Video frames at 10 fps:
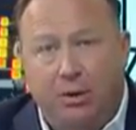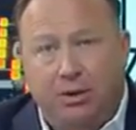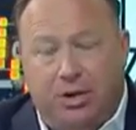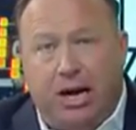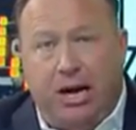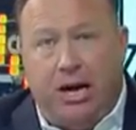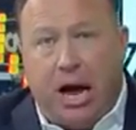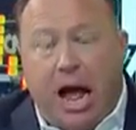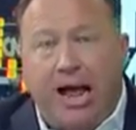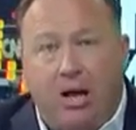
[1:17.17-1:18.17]
saying,
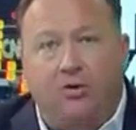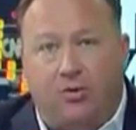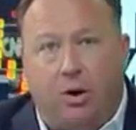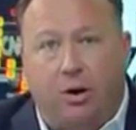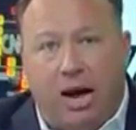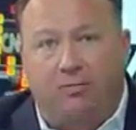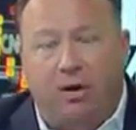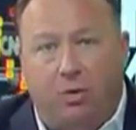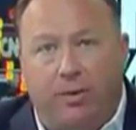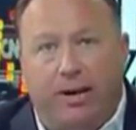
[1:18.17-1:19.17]
I control
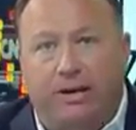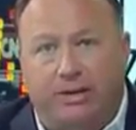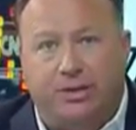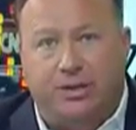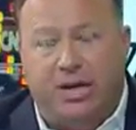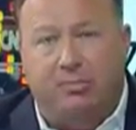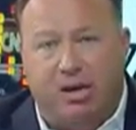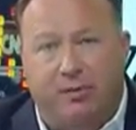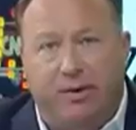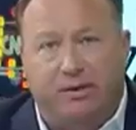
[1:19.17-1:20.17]
everyone that gets to see him,
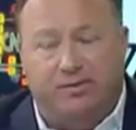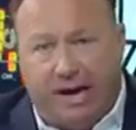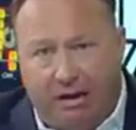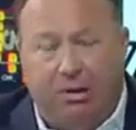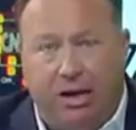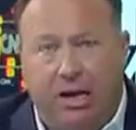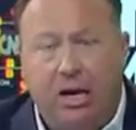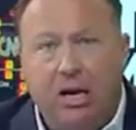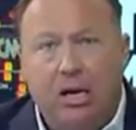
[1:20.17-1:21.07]
even his family.